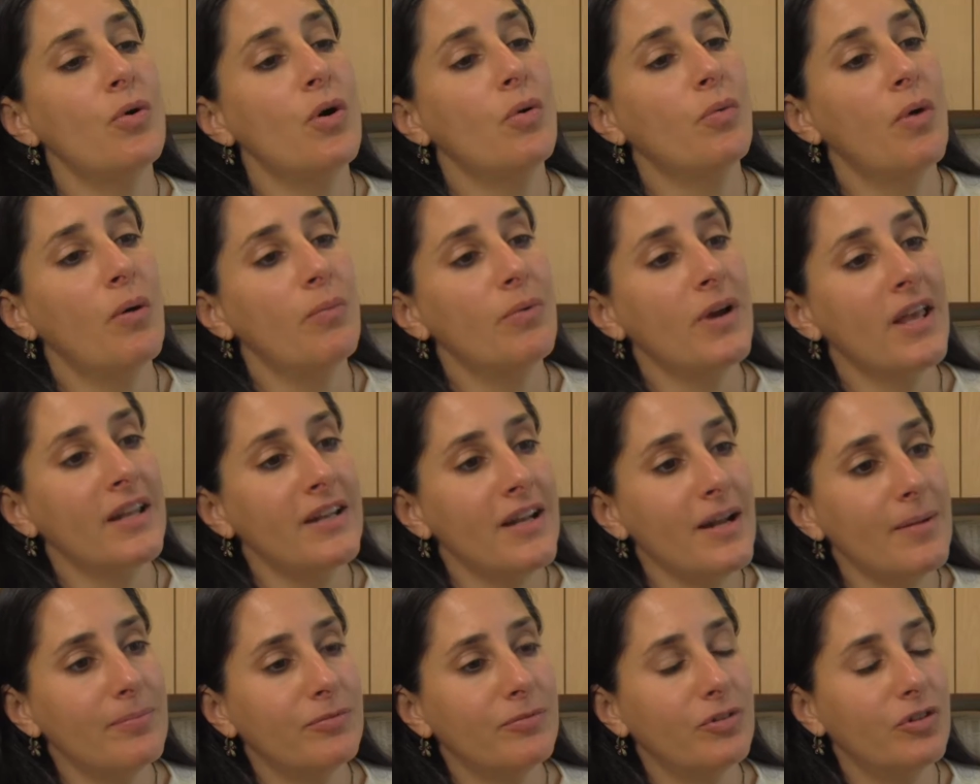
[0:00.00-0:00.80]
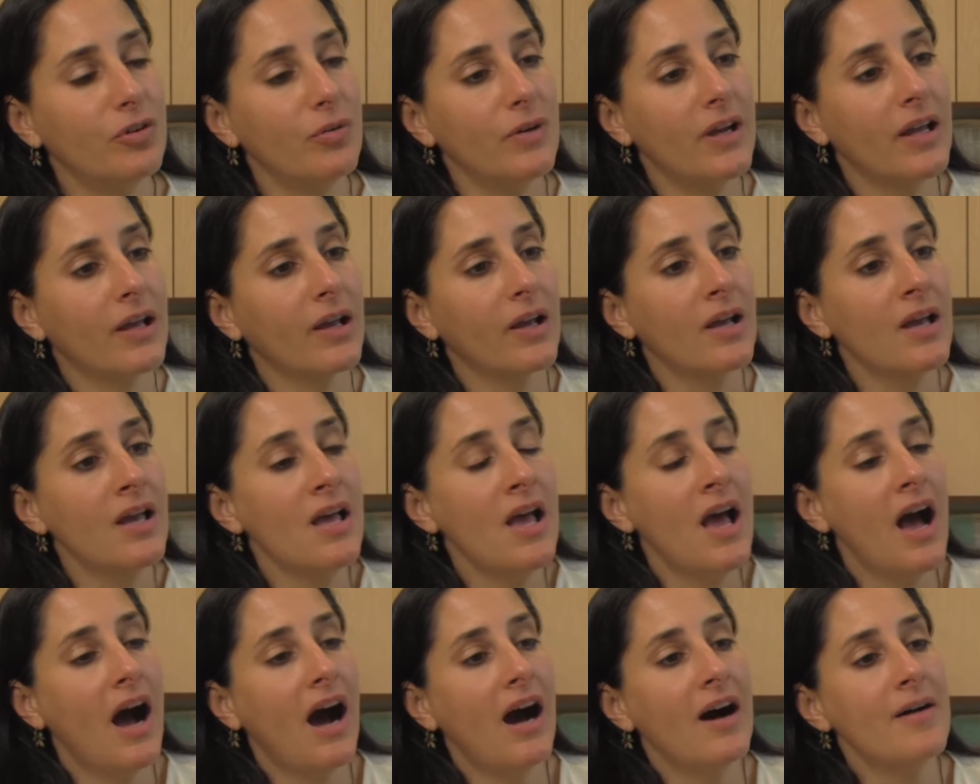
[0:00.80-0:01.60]
what we ended up doing
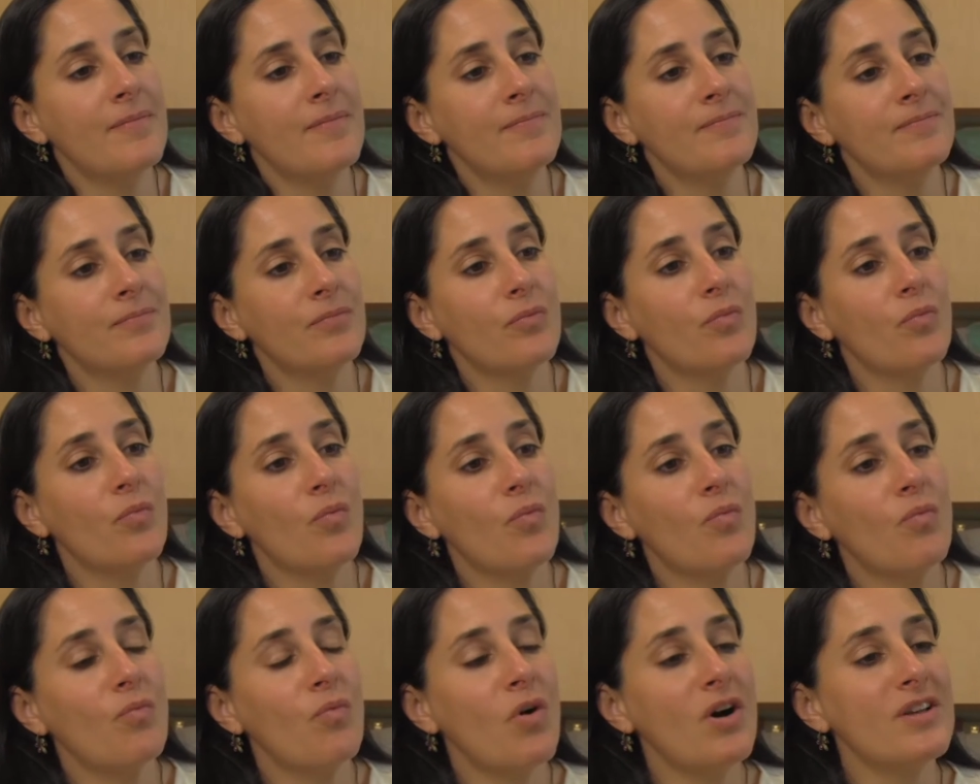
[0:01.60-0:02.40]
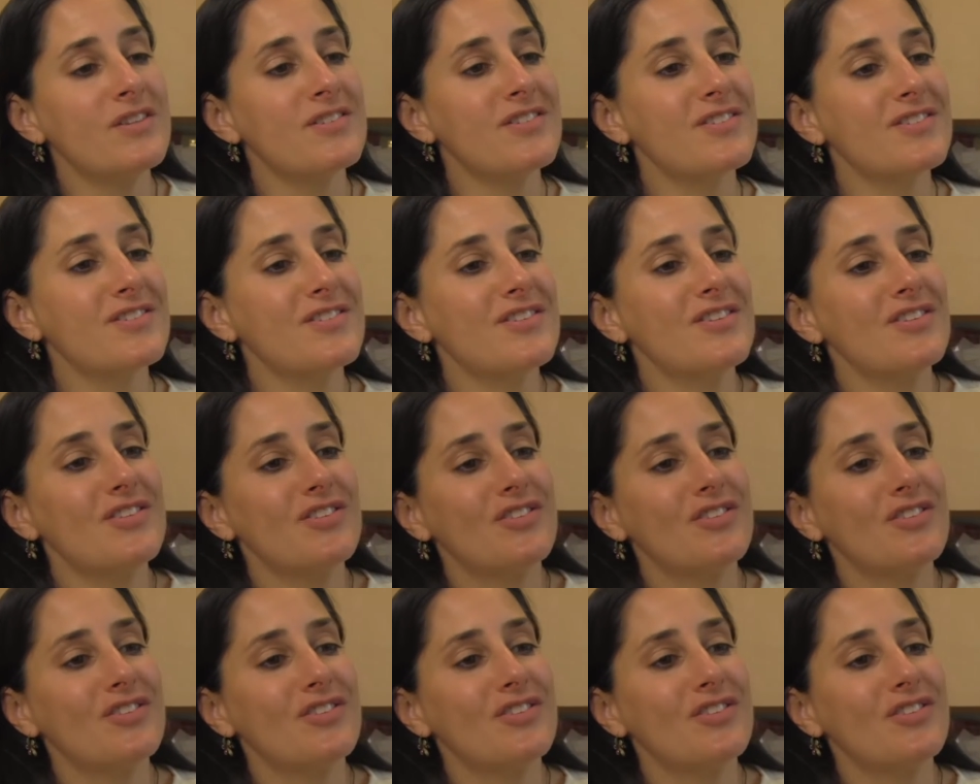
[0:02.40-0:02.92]
was